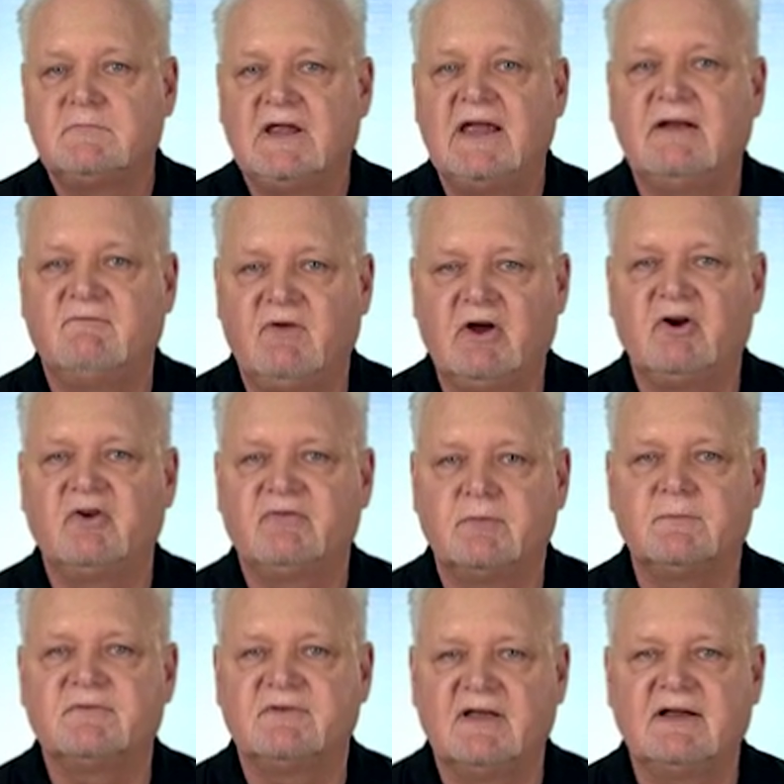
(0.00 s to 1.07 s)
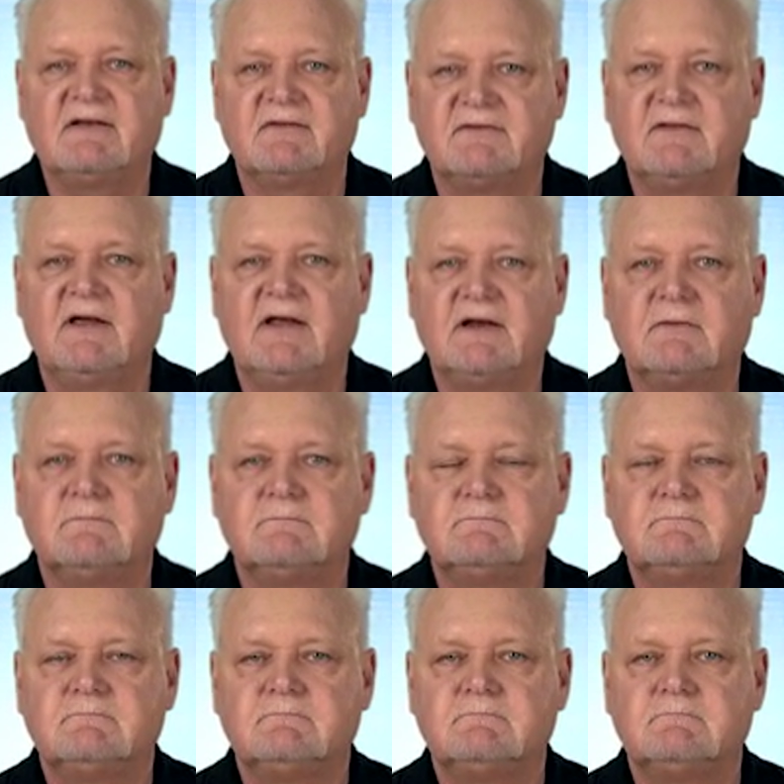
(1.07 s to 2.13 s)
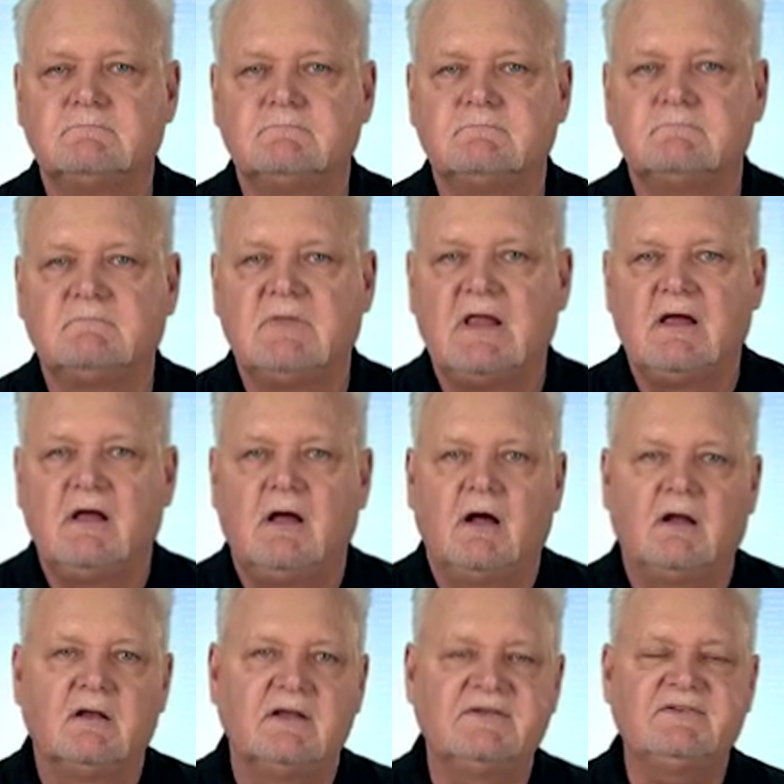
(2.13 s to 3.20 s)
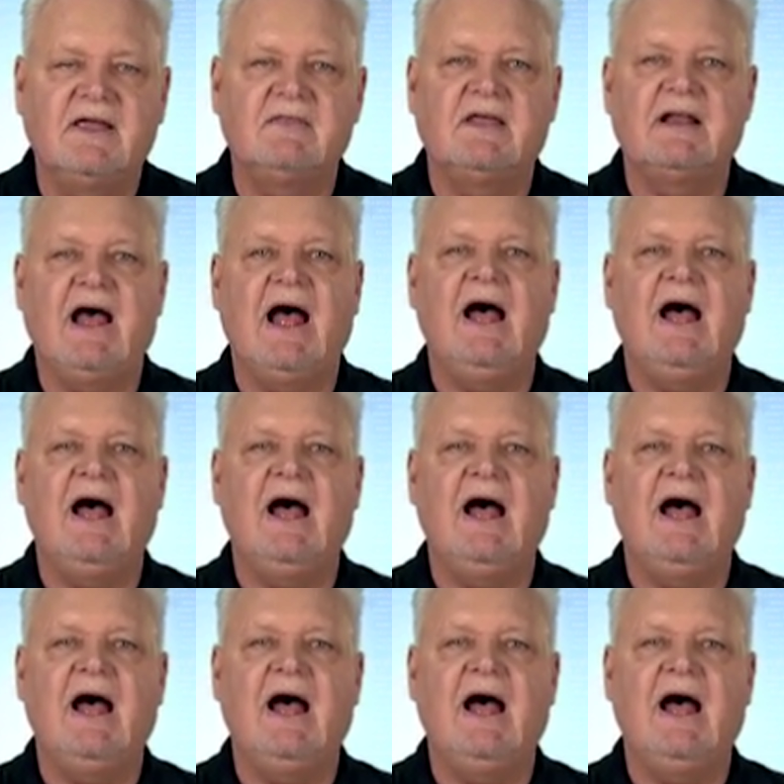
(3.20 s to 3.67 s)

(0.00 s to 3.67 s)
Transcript: It varies from state to state. Let's say that